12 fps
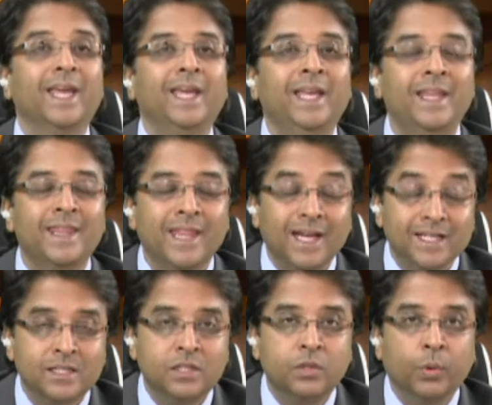In that
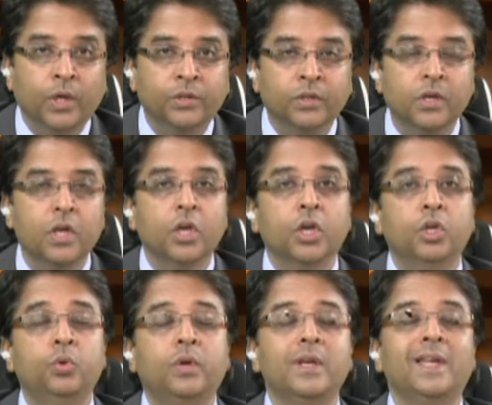situation,
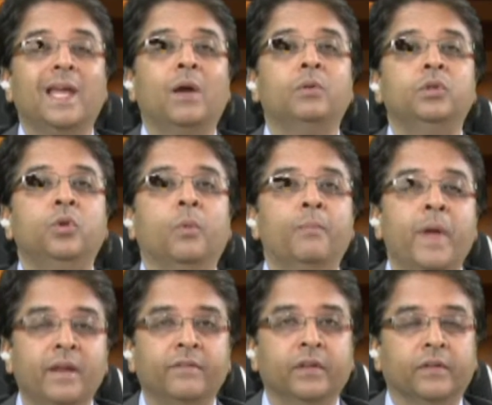you can count your
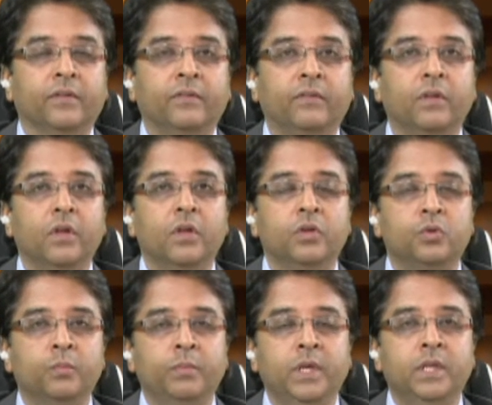benefits to
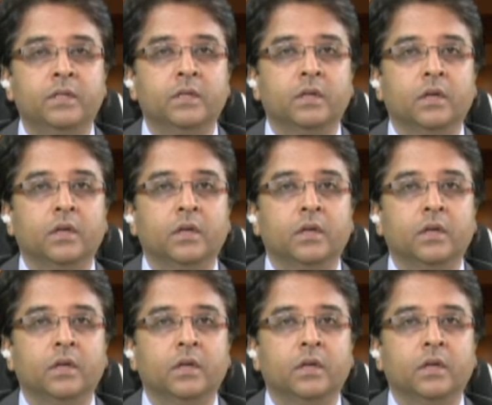meet